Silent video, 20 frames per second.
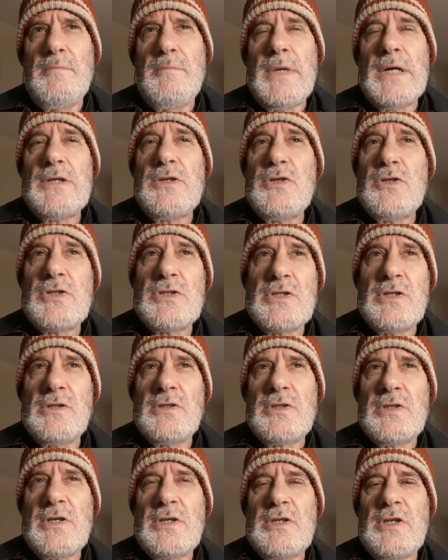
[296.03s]
But you're
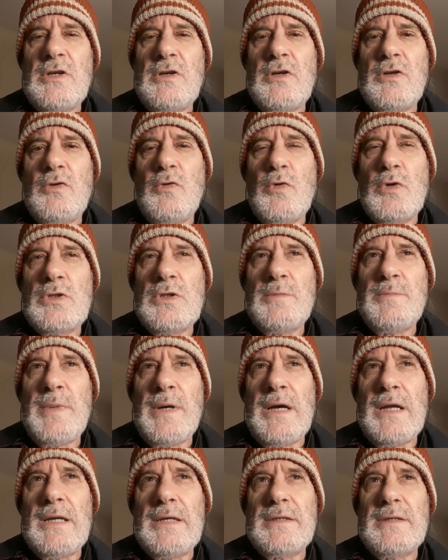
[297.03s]
still sitting on
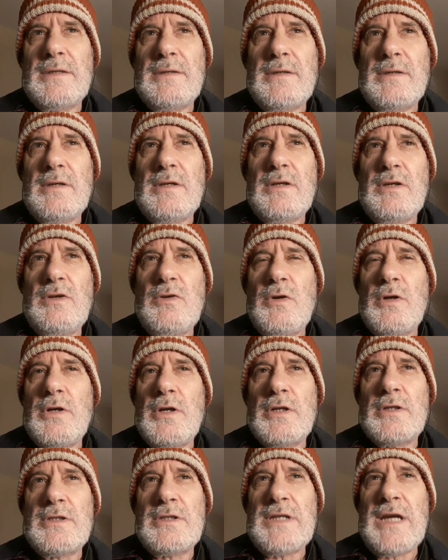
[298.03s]
autopilot. You are
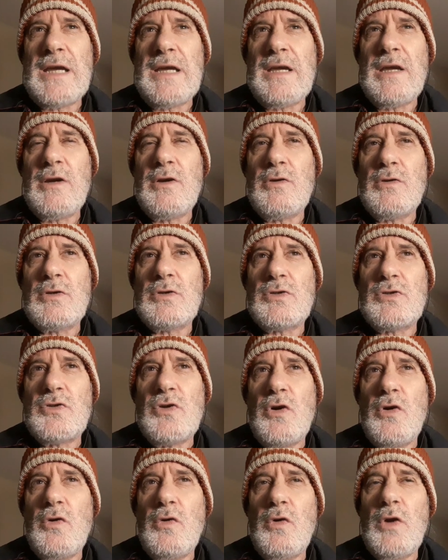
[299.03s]
not taking
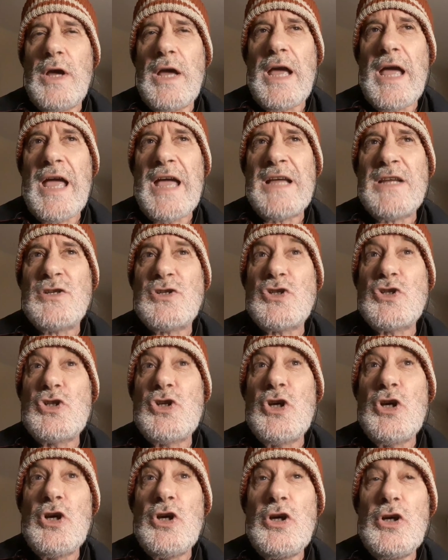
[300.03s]
control and
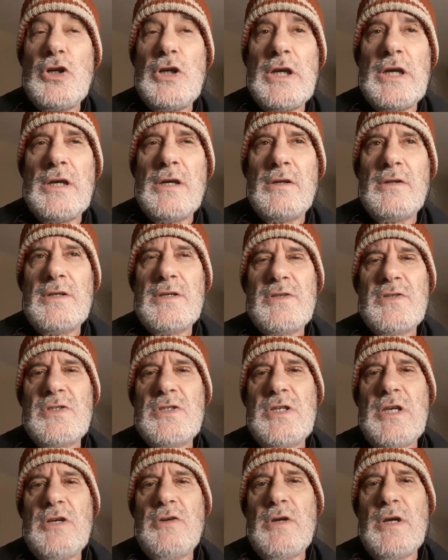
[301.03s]
turning the
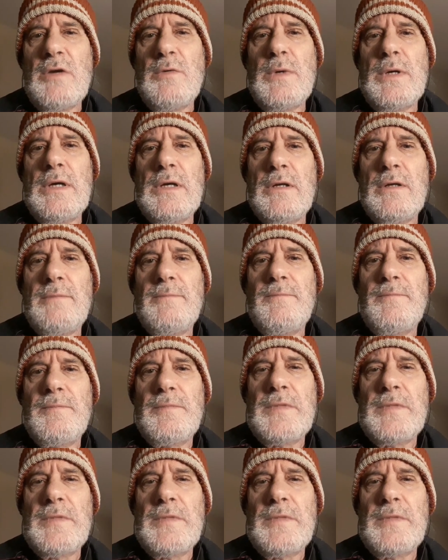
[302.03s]
steering wheel.